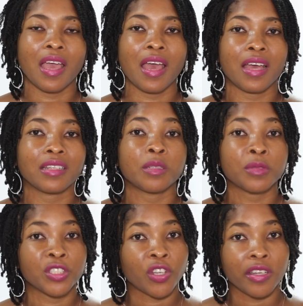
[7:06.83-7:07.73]
And the
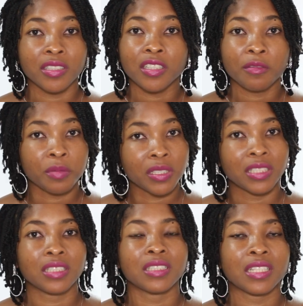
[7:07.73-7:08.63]
majority of
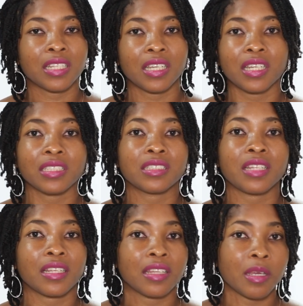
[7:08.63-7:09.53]
persons indicated
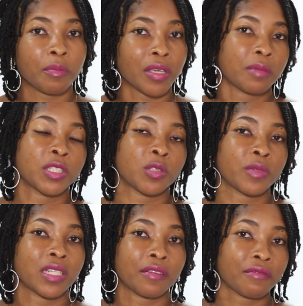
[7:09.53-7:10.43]
that they pay
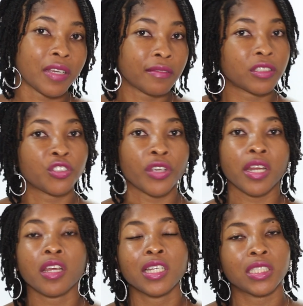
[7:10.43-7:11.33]
between $500
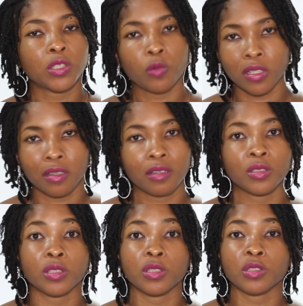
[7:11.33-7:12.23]
to
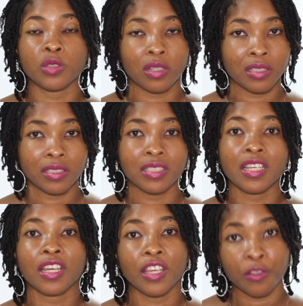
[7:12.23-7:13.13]
$1,000
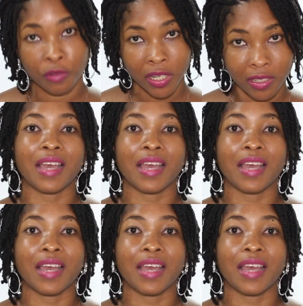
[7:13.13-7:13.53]
in rent.